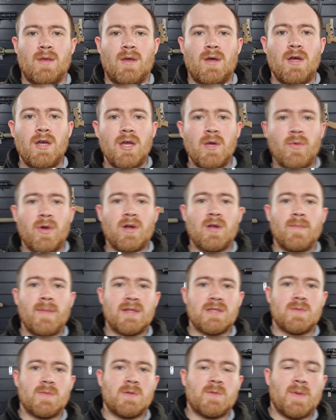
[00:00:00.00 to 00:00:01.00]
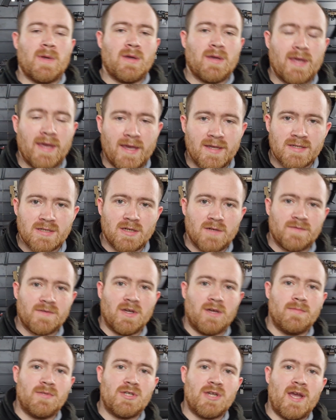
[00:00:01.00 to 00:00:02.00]
Hi, welcome back to Bespoke Airsoft.
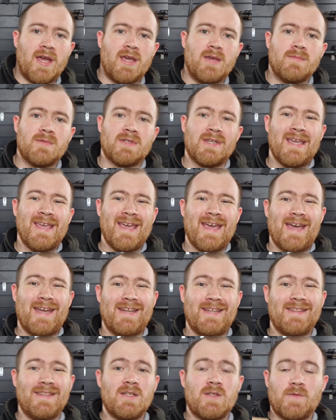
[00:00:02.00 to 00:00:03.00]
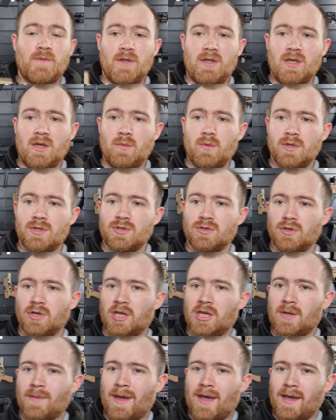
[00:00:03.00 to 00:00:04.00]
I'm James, and in this video we're
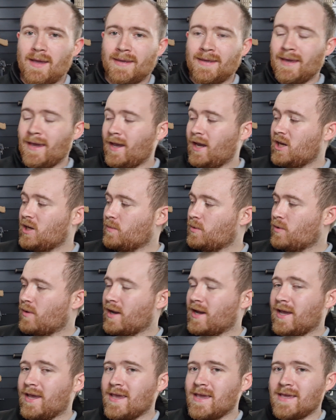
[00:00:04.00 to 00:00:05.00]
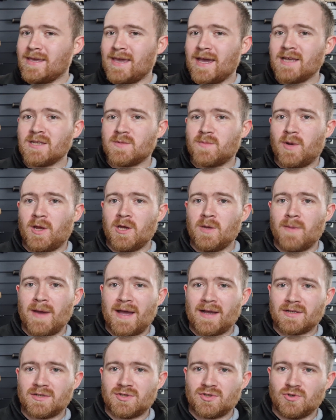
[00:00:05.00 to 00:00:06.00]
talking about a KWA gas
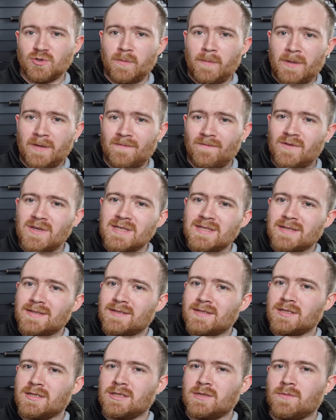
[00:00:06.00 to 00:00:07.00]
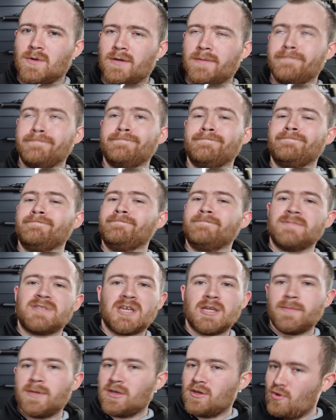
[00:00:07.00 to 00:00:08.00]
blowback Scorpion VZ61. It's
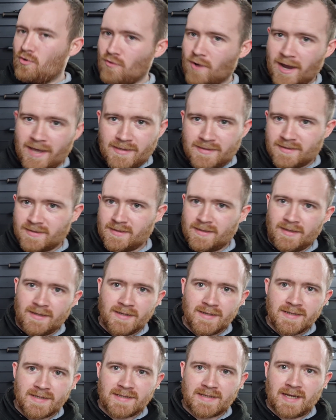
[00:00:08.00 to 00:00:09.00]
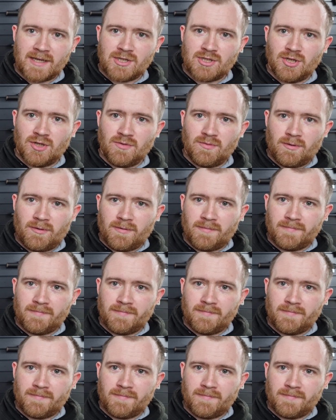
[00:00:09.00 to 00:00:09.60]
going to be great. Stay tuned.